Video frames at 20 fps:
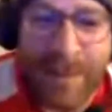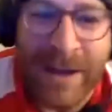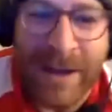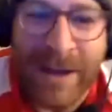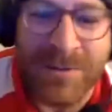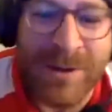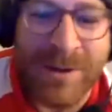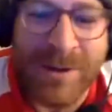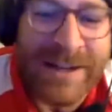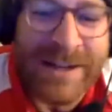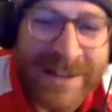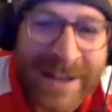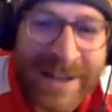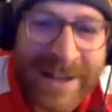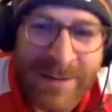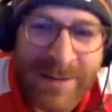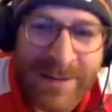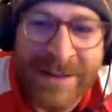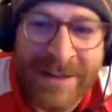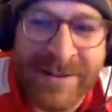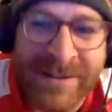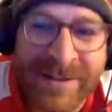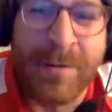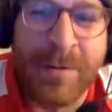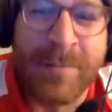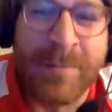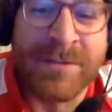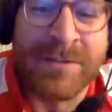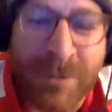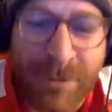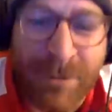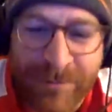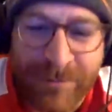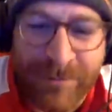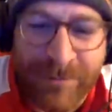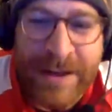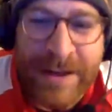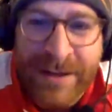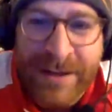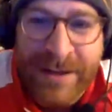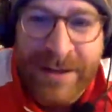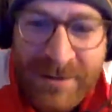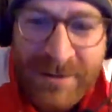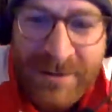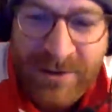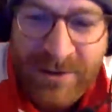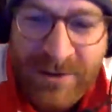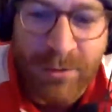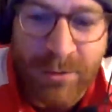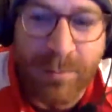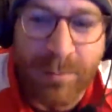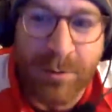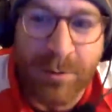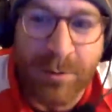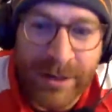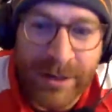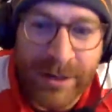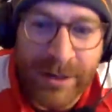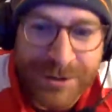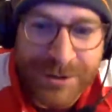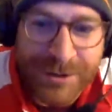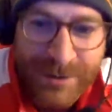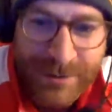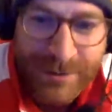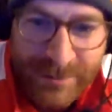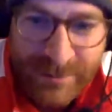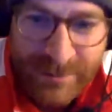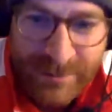tweeting, Danny means it was the graffiti on his local bridge.